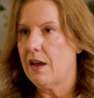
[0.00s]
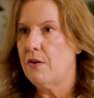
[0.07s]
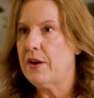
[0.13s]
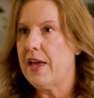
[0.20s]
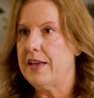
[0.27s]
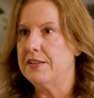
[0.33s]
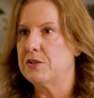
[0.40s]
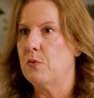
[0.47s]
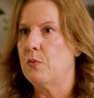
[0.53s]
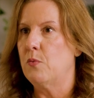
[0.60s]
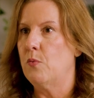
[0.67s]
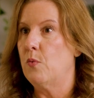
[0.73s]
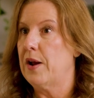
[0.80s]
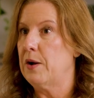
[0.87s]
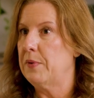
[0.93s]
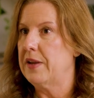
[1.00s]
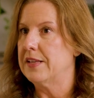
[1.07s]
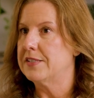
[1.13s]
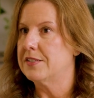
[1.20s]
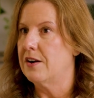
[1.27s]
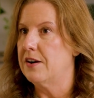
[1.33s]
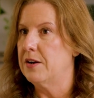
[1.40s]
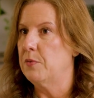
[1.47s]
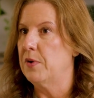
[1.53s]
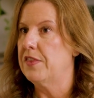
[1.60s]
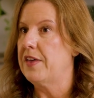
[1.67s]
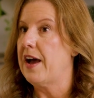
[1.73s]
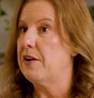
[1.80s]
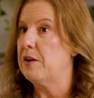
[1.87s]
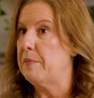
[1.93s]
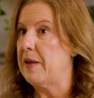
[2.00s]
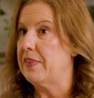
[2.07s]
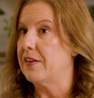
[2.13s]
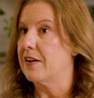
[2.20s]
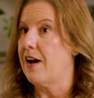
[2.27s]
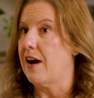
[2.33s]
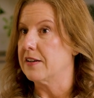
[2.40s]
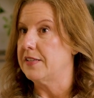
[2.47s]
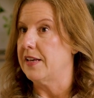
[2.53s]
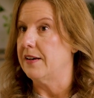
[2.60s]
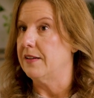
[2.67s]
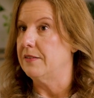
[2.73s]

Okay, so why don't we get started with how to make the cocktail.